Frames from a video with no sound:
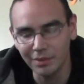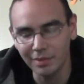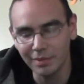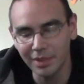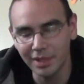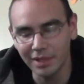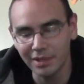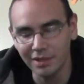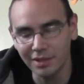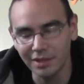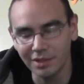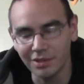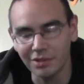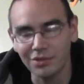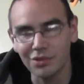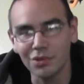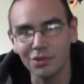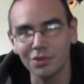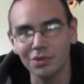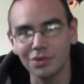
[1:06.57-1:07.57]
the button you can
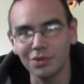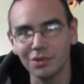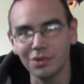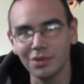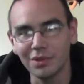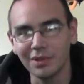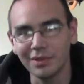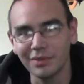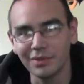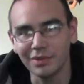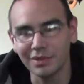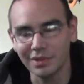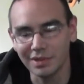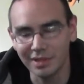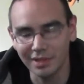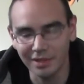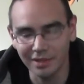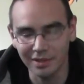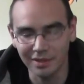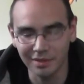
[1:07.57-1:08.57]
control two different
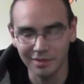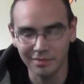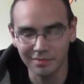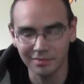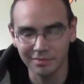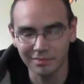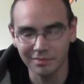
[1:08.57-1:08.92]
uh,